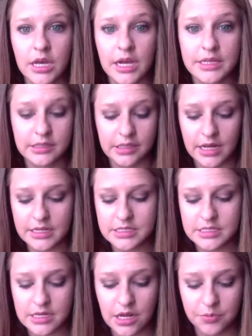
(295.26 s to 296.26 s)
And the
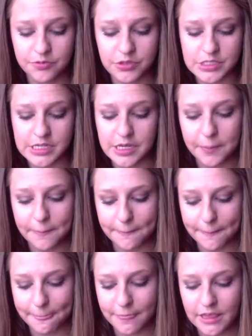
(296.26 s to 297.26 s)
last helpful tip
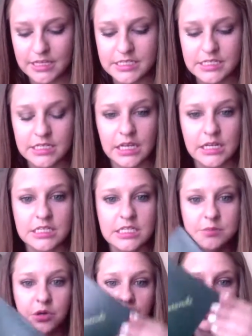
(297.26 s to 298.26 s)
is to get a small